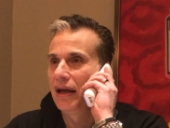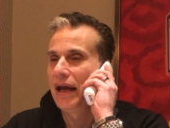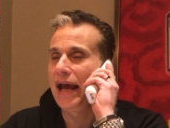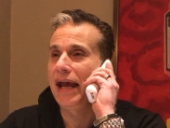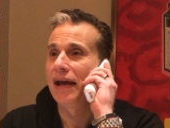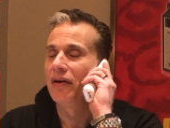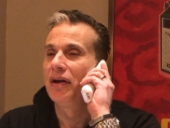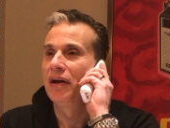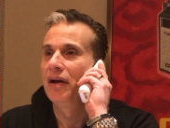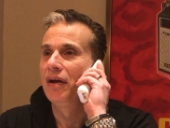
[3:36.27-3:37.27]
Hey,
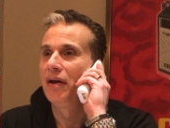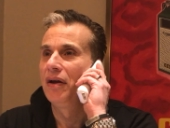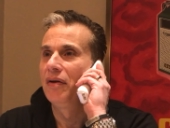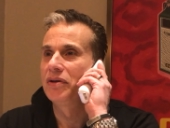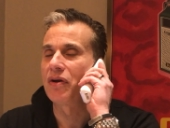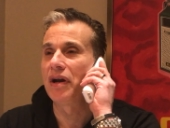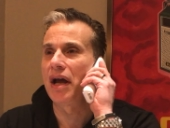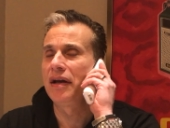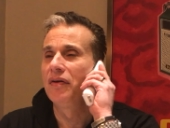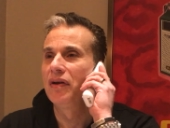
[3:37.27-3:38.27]
what's going
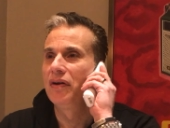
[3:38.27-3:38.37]
on?